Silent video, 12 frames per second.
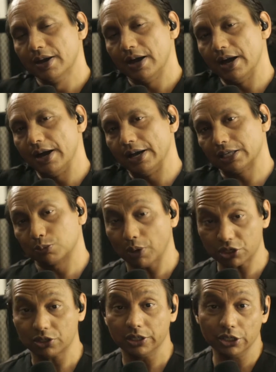
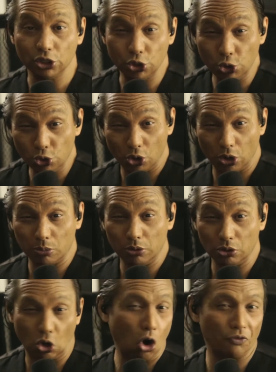especially in the new
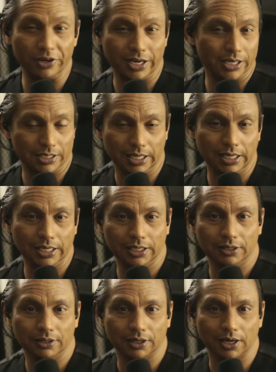normal,
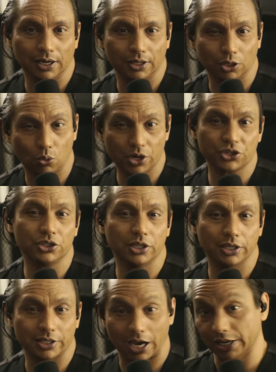COVID-19. The question
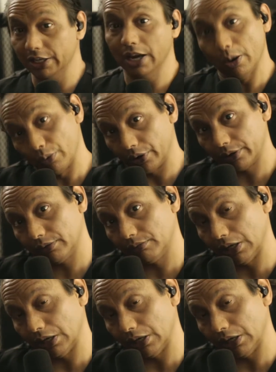is, how do you network?